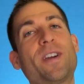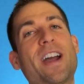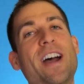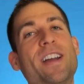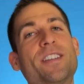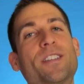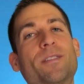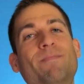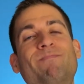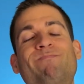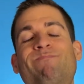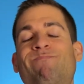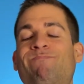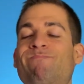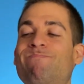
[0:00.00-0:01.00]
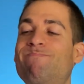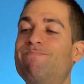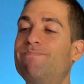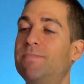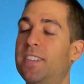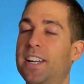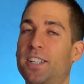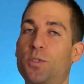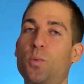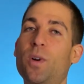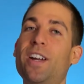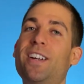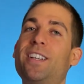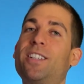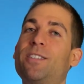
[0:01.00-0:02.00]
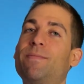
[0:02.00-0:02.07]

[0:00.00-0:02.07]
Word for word: guys next week.